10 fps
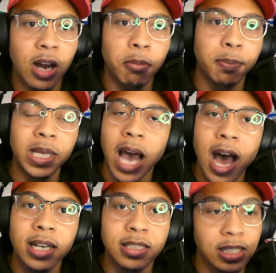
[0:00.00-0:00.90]
I'm going to be
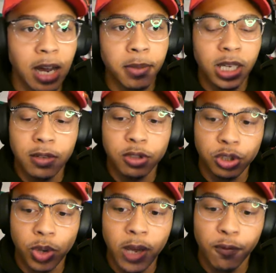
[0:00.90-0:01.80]
honest and I'm going to give
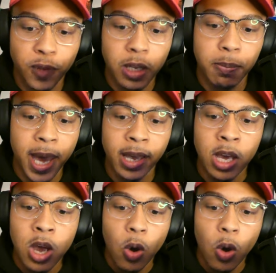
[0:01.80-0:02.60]
straight feedback